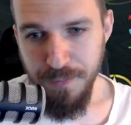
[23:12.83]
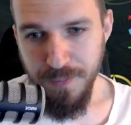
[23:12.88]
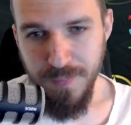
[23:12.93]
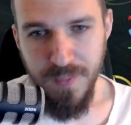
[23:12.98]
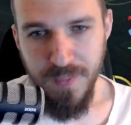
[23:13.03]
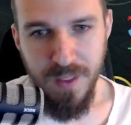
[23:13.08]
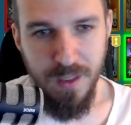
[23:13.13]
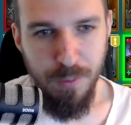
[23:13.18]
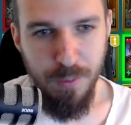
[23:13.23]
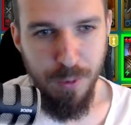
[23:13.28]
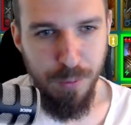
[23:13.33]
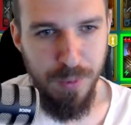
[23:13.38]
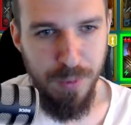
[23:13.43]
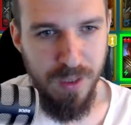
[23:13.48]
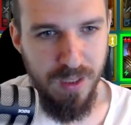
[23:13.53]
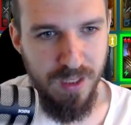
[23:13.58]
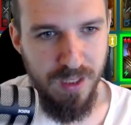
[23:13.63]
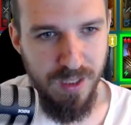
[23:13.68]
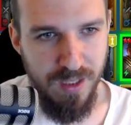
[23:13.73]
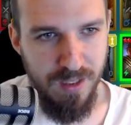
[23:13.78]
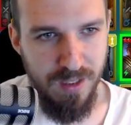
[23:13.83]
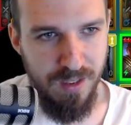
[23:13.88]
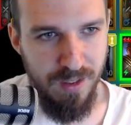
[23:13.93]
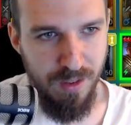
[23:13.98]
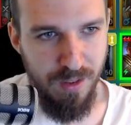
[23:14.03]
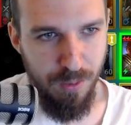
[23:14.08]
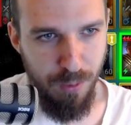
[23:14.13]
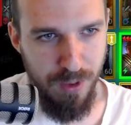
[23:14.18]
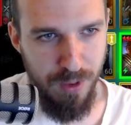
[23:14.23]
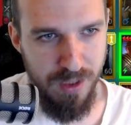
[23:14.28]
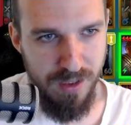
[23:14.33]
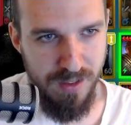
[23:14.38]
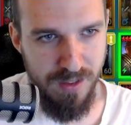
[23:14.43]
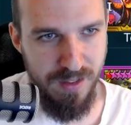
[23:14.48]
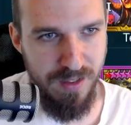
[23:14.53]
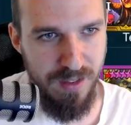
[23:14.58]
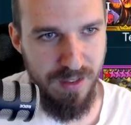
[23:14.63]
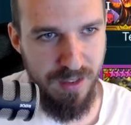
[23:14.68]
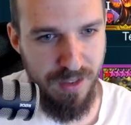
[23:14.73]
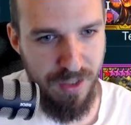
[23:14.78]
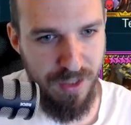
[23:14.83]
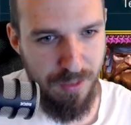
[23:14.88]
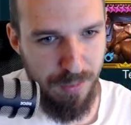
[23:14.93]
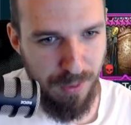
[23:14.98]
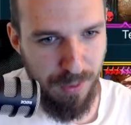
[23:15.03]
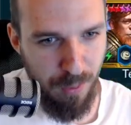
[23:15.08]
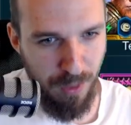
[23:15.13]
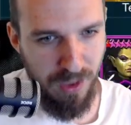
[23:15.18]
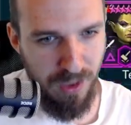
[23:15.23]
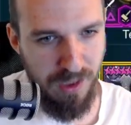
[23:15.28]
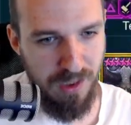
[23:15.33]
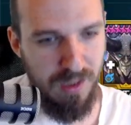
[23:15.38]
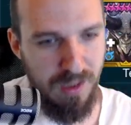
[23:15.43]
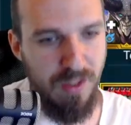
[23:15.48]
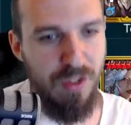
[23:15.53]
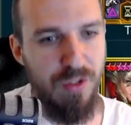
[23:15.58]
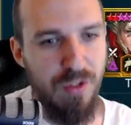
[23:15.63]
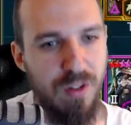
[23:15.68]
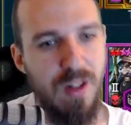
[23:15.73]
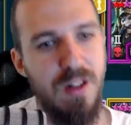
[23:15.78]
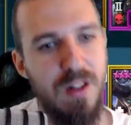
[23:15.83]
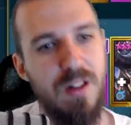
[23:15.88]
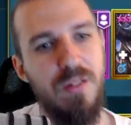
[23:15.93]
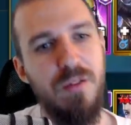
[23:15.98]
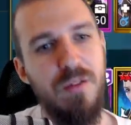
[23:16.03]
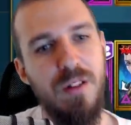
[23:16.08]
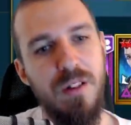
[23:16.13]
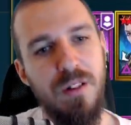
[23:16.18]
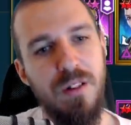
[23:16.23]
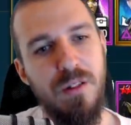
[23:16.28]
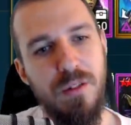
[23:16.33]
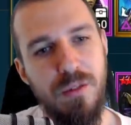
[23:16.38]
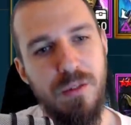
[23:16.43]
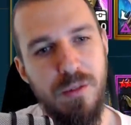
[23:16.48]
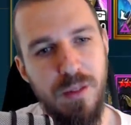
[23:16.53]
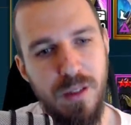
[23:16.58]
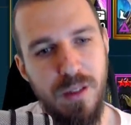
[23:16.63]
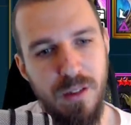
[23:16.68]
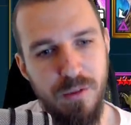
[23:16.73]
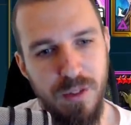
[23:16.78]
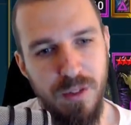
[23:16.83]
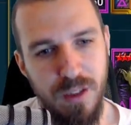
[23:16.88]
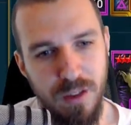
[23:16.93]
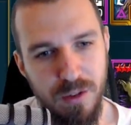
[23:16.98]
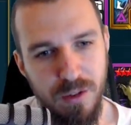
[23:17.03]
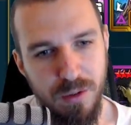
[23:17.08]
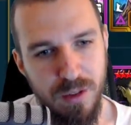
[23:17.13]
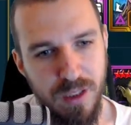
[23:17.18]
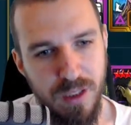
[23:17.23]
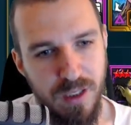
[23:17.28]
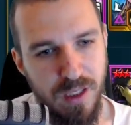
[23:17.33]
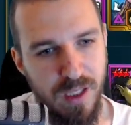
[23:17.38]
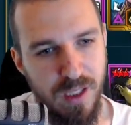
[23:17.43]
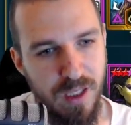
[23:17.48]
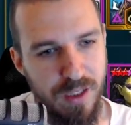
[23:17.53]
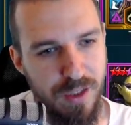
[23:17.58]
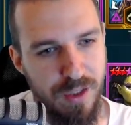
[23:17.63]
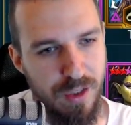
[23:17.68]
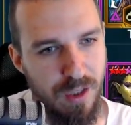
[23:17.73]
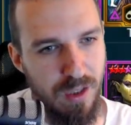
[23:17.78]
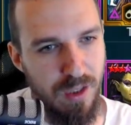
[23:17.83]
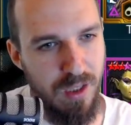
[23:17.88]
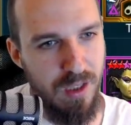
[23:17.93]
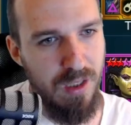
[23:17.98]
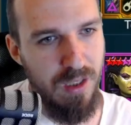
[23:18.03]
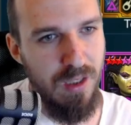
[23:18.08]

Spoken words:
it would be a kind of weird synergy, but we can try that real quick actually.